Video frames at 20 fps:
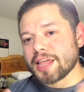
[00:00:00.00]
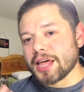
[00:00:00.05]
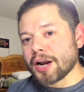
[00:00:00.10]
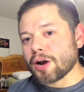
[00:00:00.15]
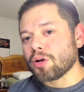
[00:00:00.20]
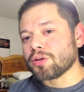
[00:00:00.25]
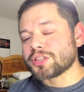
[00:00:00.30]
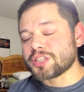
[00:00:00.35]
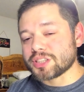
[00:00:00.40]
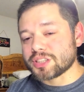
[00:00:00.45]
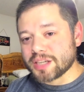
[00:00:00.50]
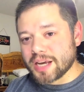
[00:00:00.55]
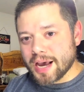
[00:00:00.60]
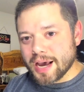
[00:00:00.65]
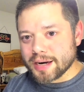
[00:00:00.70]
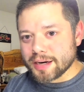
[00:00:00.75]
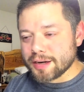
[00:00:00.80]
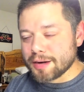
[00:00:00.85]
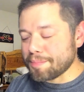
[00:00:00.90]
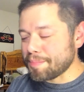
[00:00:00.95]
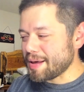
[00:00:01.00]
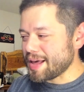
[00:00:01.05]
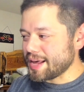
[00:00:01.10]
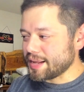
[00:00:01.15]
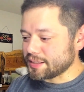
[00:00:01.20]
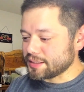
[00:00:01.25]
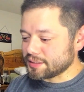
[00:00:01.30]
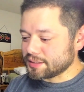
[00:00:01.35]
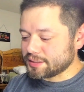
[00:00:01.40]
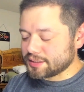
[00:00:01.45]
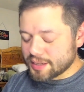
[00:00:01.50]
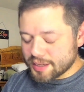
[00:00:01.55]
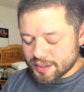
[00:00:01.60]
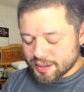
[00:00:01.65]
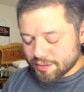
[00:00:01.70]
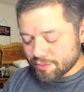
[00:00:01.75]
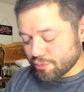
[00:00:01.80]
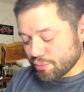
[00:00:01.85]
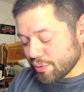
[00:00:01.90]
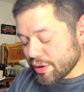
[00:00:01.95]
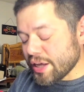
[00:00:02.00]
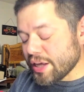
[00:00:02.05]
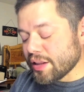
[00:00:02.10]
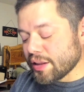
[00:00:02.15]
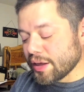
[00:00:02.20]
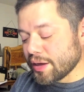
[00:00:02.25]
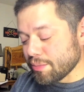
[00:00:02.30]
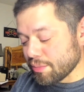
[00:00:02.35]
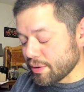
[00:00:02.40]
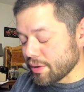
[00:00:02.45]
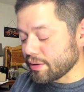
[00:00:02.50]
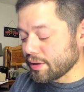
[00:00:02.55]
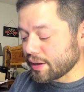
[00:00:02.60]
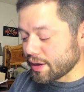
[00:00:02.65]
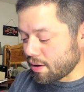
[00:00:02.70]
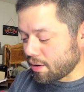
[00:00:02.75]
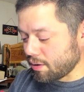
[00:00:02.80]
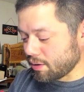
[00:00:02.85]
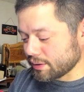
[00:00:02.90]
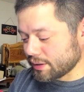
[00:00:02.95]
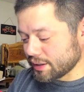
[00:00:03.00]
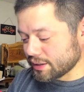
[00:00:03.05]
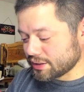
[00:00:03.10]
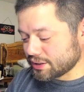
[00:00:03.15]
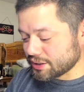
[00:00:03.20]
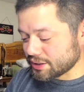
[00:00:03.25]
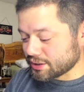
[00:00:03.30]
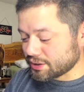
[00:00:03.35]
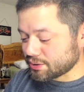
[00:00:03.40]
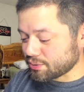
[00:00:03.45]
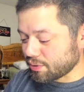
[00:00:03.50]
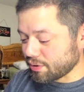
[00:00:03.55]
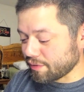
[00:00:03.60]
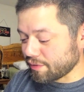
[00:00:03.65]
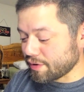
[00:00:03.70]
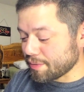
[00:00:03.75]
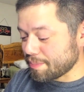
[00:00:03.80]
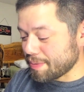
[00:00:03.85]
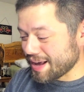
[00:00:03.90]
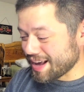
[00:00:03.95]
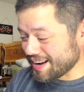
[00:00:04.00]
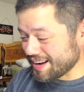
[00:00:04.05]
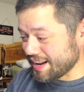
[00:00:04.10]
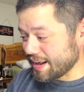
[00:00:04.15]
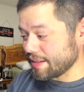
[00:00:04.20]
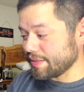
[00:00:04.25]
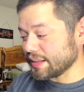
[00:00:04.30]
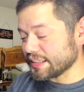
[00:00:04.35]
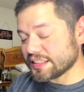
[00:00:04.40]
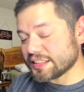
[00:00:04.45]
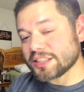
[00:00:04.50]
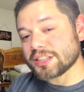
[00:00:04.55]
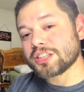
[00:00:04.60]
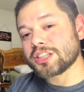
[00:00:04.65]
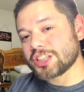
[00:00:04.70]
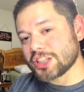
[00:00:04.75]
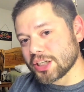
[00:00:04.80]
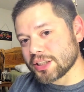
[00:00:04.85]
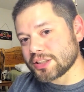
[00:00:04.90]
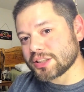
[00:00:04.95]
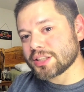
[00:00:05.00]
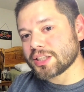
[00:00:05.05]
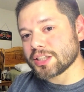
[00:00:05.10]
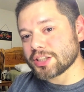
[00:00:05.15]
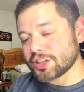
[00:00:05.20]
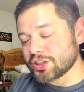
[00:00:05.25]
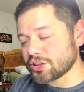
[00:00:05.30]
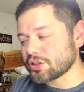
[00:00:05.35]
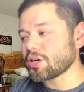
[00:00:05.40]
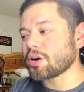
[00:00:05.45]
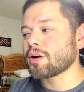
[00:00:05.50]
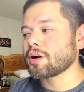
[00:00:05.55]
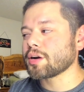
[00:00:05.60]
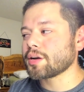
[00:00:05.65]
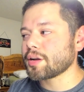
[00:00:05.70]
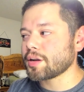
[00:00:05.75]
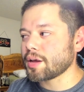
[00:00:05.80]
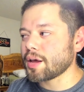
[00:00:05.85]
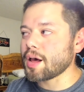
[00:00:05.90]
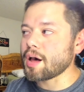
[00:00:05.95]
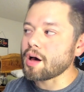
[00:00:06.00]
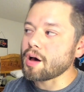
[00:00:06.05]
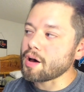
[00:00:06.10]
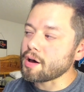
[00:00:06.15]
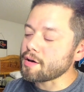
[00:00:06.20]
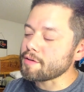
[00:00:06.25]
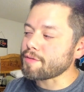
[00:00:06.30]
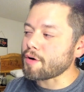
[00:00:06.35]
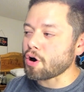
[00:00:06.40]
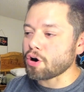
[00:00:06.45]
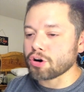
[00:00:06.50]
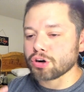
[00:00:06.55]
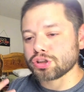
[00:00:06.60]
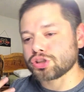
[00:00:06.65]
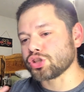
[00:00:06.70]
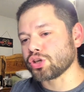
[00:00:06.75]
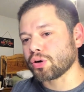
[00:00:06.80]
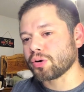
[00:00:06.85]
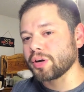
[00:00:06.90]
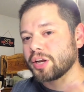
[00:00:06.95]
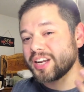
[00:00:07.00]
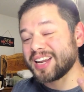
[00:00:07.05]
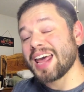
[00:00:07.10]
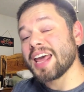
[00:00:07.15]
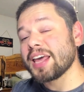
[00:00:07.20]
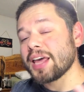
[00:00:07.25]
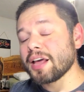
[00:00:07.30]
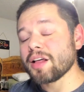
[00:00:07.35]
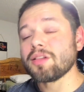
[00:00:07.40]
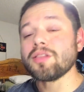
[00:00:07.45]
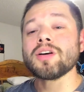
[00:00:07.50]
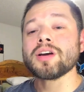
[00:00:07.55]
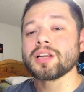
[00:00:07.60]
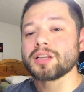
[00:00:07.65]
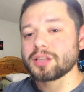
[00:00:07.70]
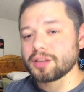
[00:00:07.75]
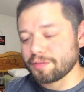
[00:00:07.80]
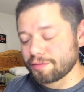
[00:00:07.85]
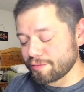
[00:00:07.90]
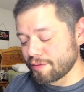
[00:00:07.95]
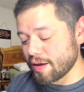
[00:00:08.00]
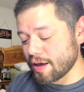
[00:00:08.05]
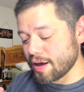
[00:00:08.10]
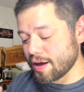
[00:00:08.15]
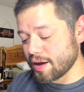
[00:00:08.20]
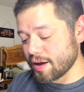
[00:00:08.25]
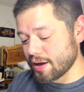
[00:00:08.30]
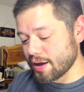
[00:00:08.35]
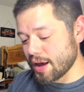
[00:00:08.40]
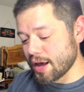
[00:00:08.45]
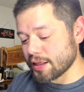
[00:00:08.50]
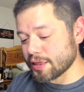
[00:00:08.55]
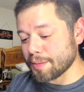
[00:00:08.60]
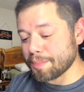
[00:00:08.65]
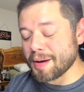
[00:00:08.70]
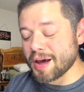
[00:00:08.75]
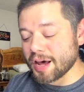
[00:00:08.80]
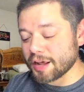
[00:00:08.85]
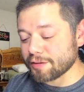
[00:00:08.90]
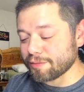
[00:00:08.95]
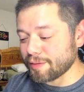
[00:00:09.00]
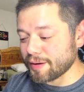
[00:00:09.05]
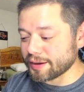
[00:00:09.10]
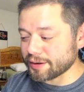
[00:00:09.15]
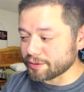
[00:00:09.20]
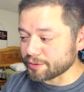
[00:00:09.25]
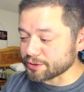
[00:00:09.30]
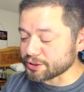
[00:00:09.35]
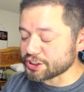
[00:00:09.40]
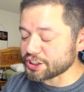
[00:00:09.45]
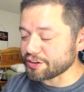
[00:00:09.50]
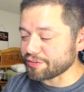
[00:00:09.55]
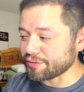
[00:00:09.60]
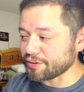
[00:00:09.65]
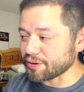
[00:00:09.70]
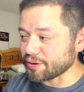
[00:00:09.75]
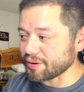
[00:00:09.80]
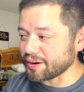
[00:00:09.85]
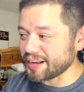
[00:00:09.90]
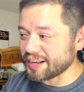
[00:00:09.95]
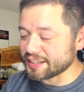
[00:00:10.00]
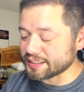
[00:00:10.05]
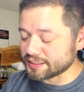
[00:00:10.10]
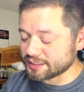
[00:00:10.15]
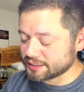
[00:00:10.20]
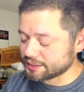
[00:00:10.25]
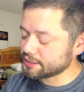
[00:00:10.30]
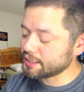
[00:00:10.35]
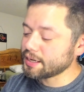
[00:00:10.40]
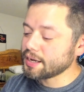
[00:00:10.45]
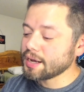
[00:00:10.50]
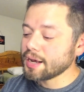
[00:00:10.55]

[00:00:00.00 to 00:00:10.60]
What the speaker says: that all just kind of depends. That really all does just sort of depend. And this is just the start of our journey. Taking a look at the Pathfinder shifter. It's